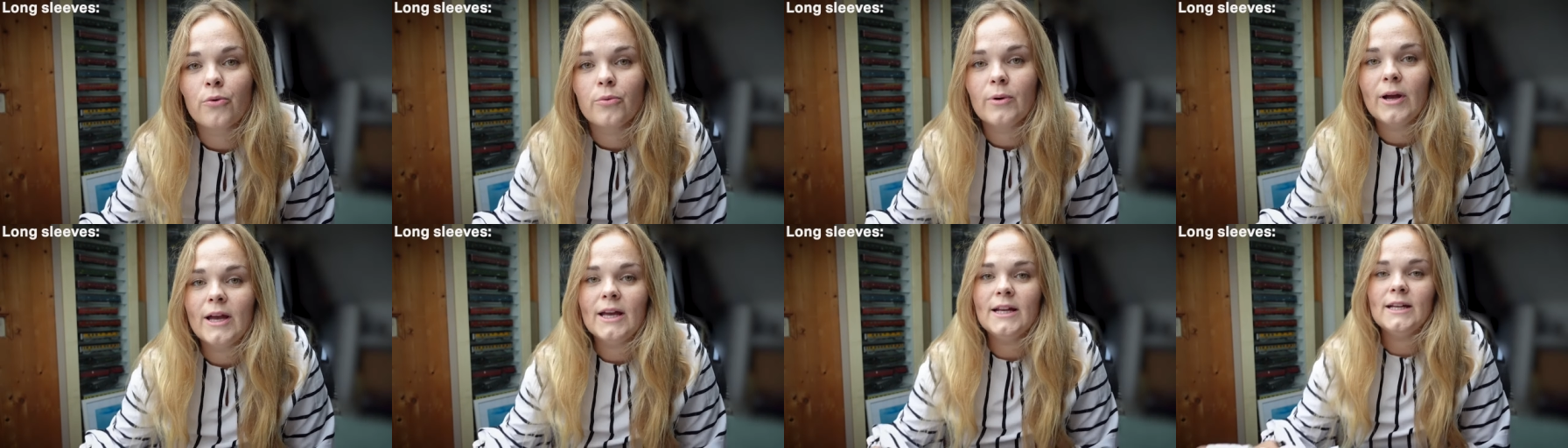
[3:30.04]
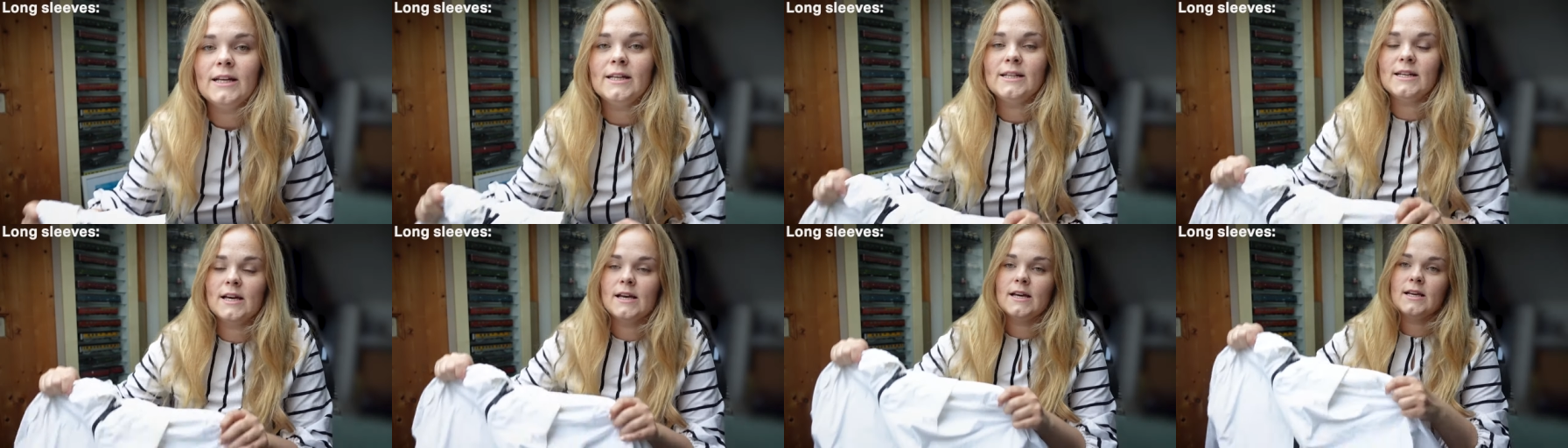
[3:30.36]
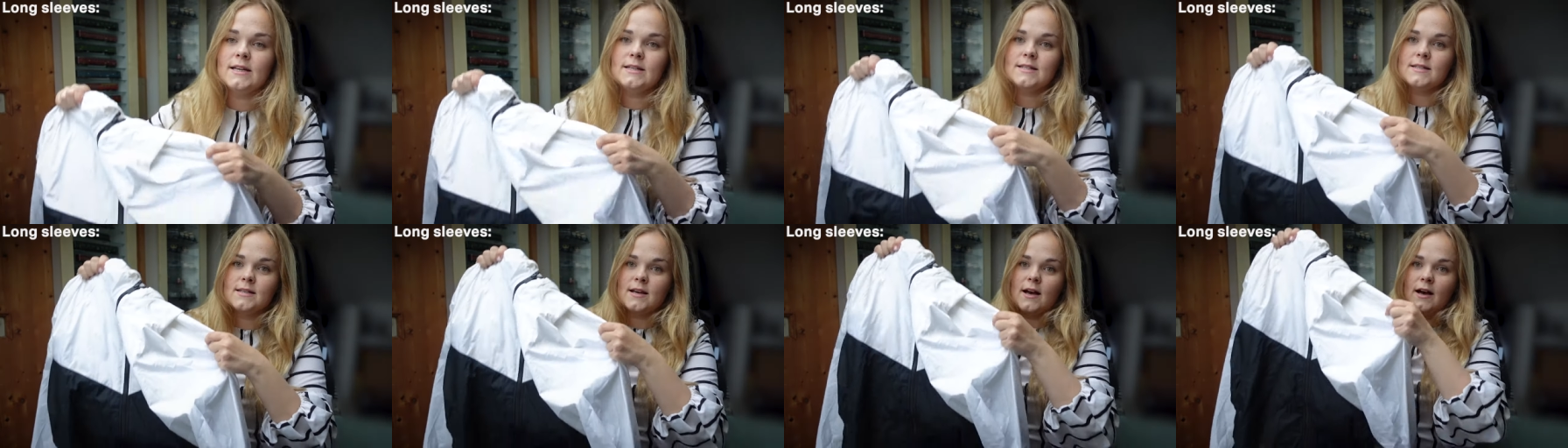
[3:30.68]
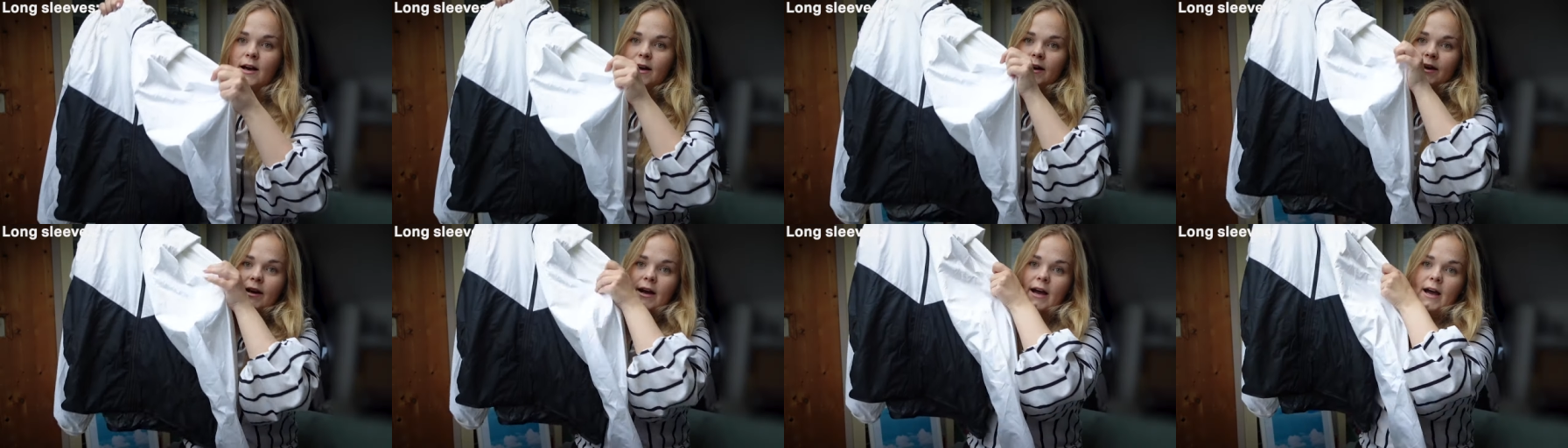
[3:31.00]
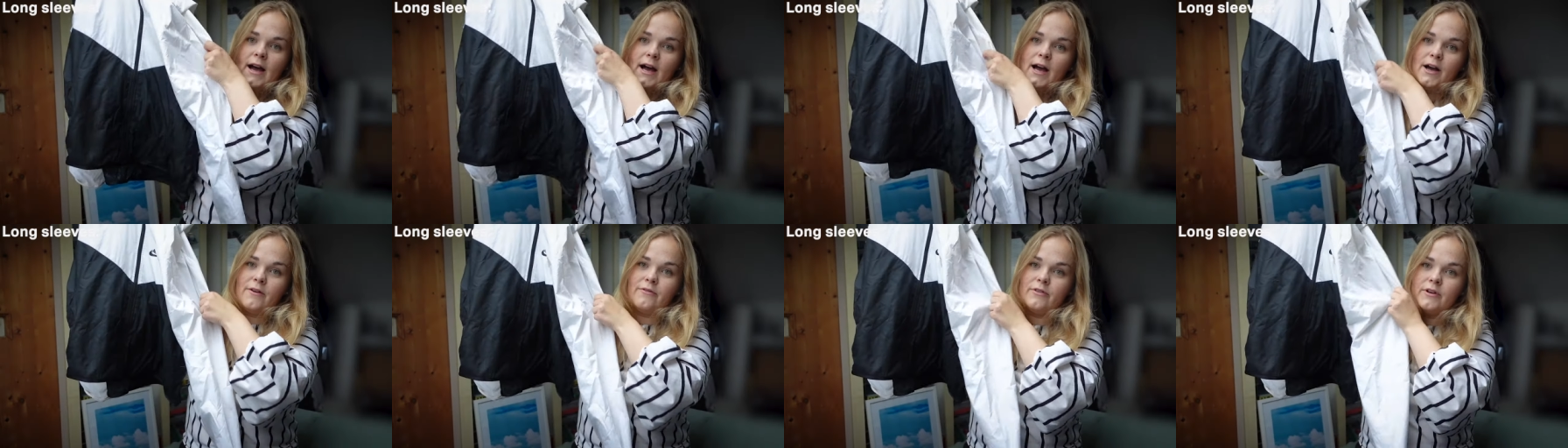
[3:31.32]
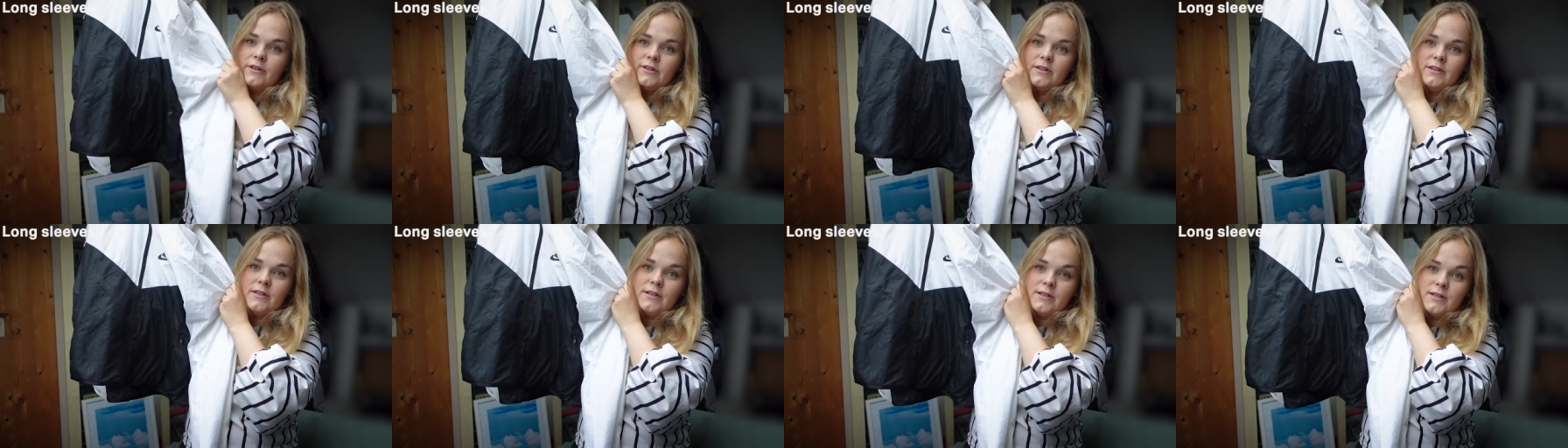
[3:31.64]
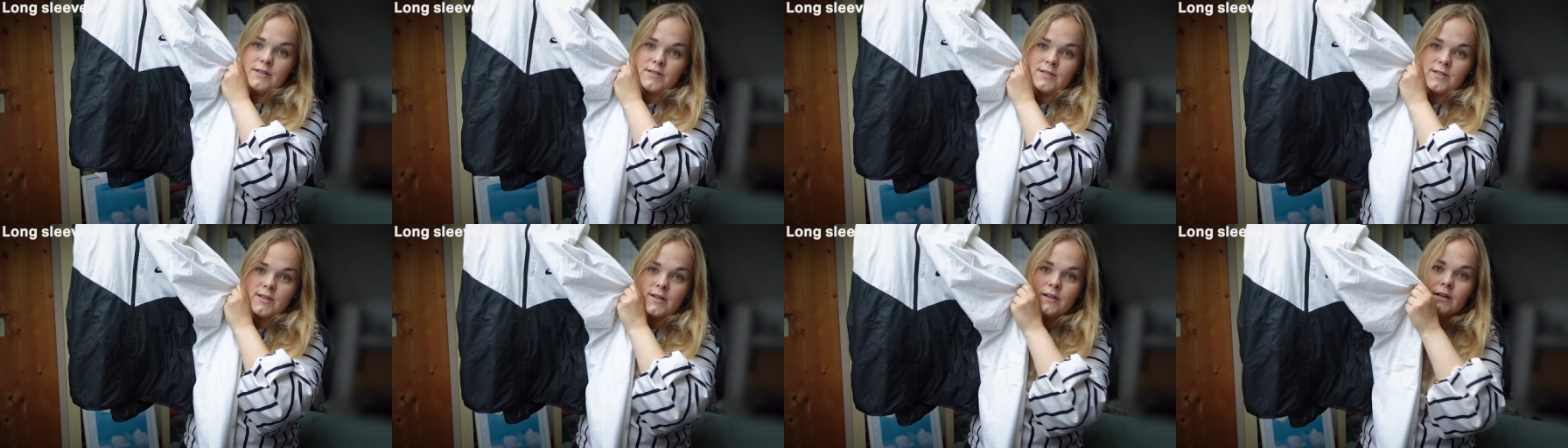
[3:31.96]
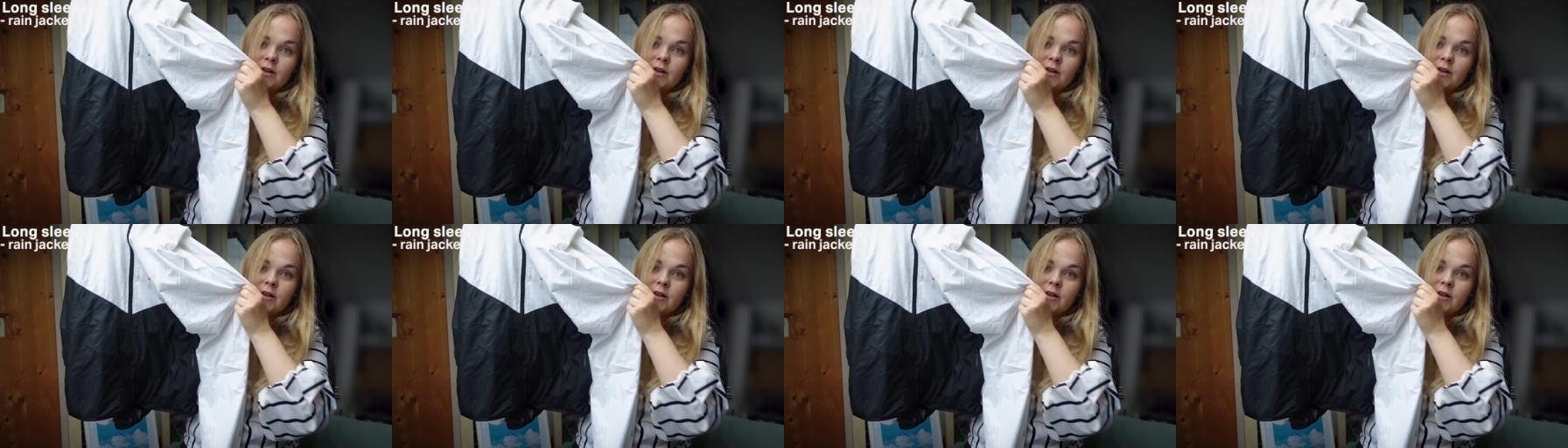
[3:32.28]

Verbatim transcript: rainy days I have this